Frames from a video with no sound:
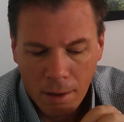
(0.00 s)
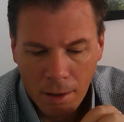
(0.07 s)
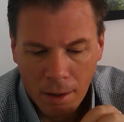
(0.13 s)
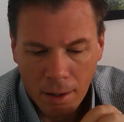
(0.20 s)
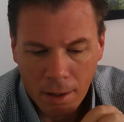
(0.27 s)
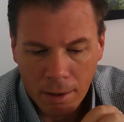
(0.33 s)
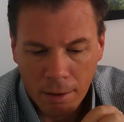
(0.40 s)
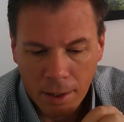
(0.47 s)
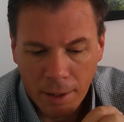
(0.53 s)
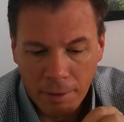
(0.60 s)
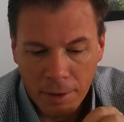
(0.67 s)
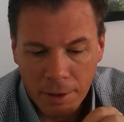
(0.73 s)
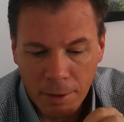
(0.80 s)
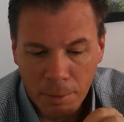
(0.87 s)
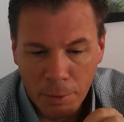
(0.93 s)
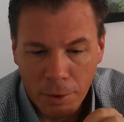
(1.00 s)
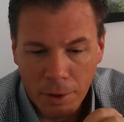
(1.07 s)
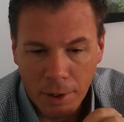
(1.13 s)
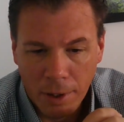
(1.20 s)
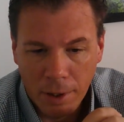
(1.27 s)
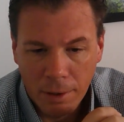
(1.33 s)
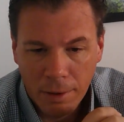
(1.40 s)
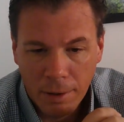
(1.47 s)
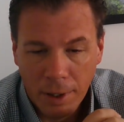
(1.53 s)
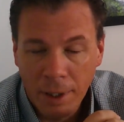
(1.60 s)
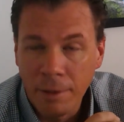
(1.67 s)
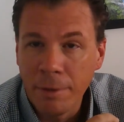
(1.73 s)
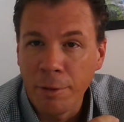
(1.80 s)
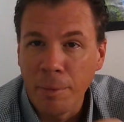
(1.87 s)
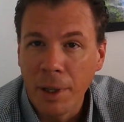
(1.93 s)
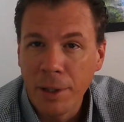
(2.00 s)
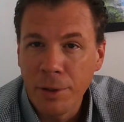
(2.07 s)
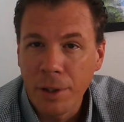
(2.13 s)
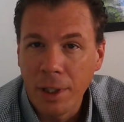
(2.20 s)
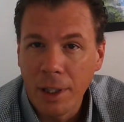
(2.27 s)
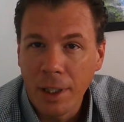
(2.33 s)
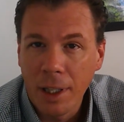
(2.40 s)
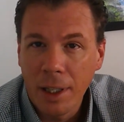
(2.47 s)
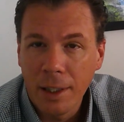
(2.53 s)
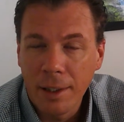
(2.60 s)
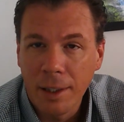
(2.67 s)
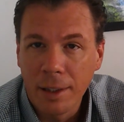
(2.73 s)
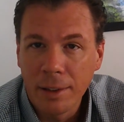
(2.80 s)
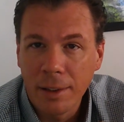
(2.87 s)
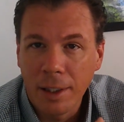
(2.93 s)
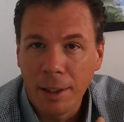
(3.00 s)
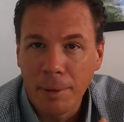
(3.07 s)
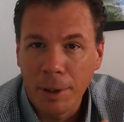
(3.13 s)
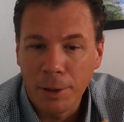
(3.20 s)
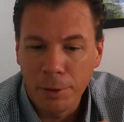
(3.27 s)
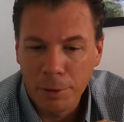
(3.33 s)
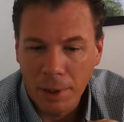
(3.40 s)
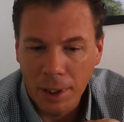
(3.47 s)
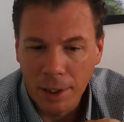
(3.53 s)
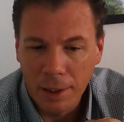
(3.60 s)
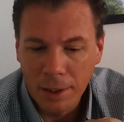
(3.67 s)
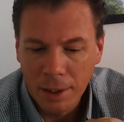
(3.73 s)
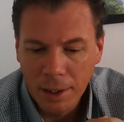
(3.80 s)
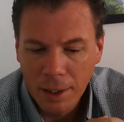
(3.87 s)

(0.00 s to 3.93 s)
I'll give you some more information on that as time goes on.